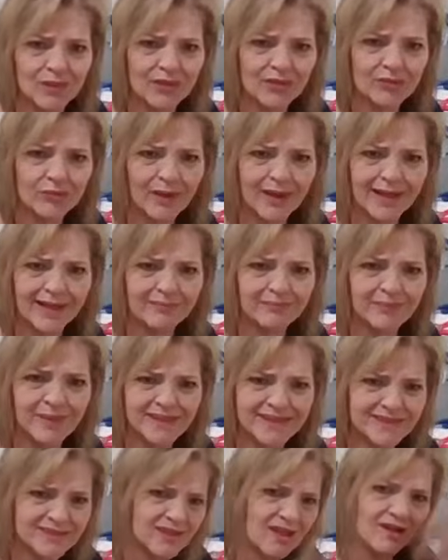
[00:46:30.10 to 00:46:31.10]
thread
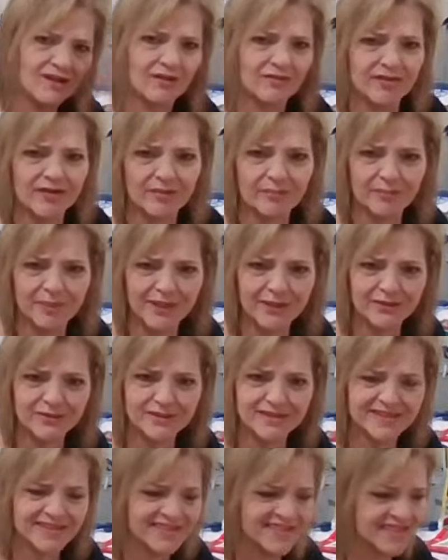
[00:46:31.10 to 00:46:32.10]
pieces all over their
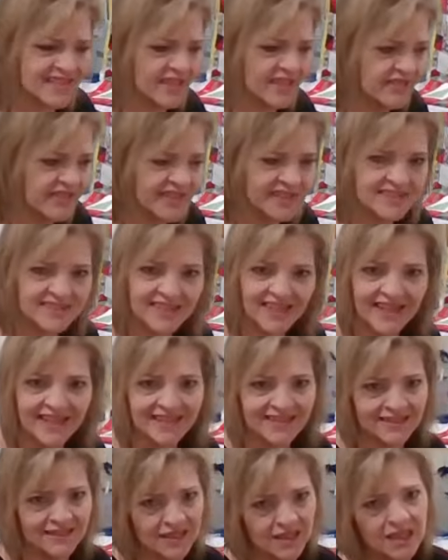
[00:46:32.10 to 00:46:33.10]
beards and stuff, and it's like,
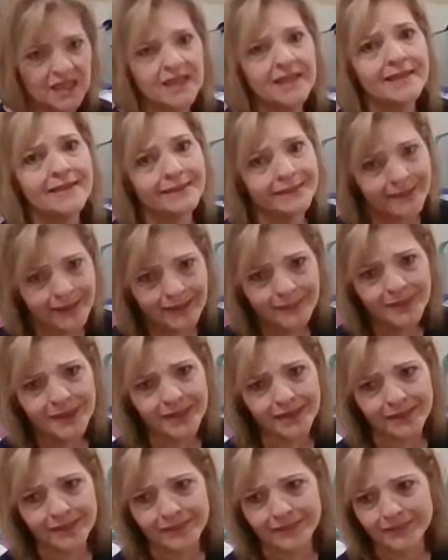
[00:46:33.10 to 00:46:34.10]
come
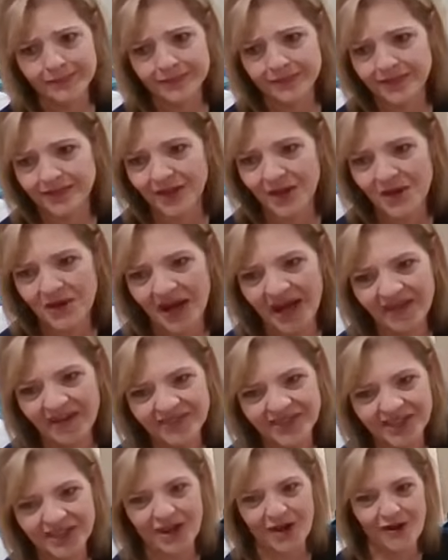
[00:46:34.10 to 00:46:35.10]
here. You know, I
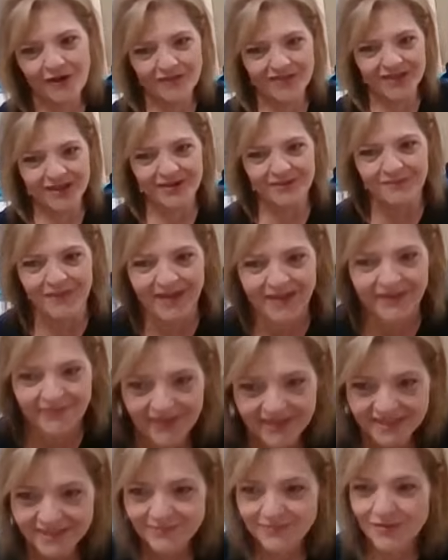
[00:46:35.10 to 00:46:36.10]
have to go over there and make them
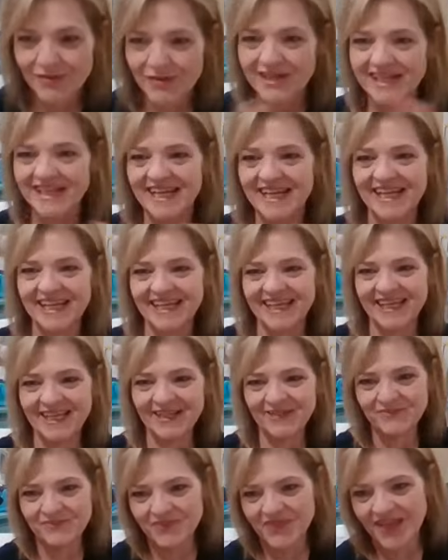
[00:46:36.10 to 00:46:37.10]
say, good morning, Nikki.
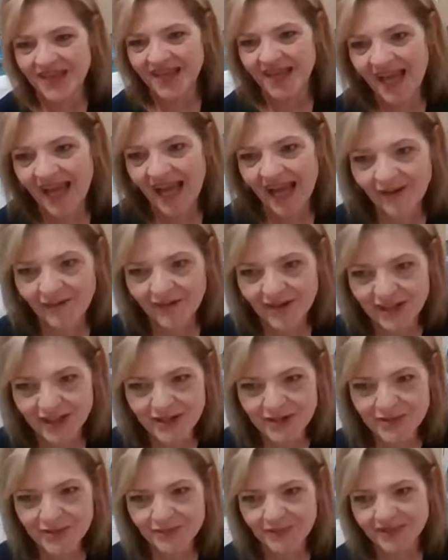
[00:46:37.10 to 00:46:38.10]
How are
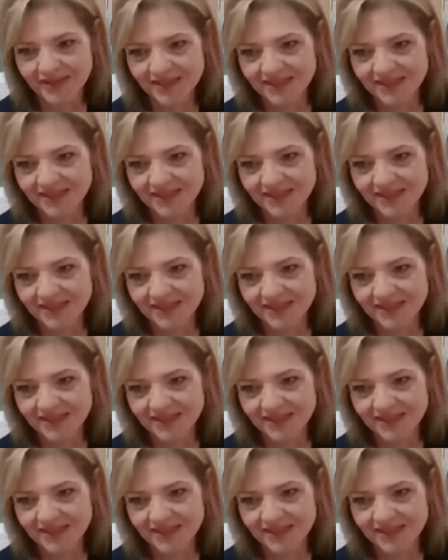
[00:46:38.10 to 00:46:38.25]
you?